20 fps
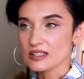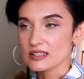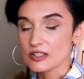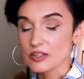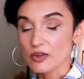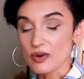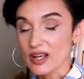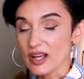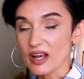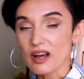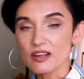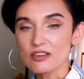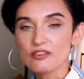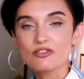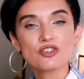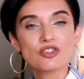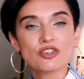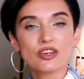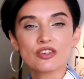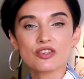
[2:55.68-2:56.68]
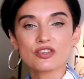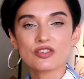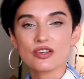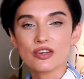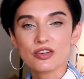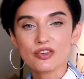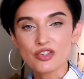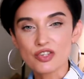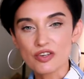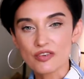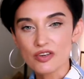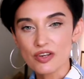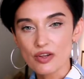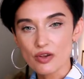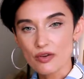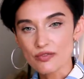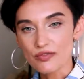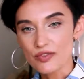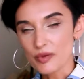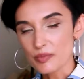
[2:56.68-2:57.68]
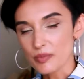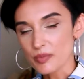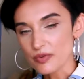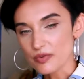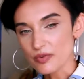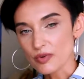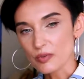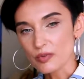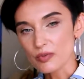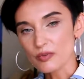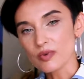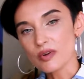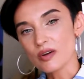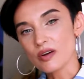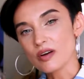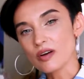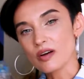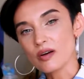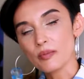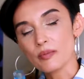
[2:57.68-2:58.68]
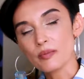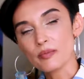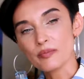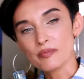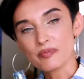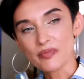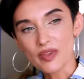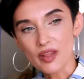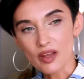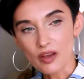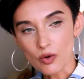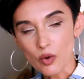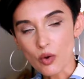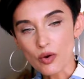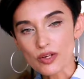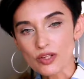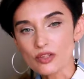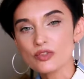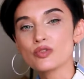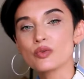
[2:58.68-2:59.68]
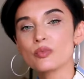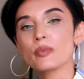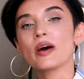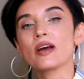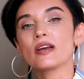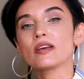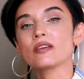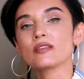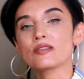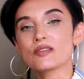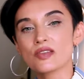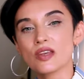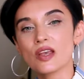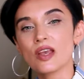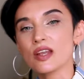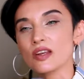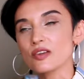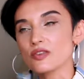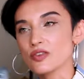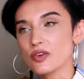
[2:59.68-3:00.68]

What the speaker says: So I can't judge the longevity of the perfume according to my skin.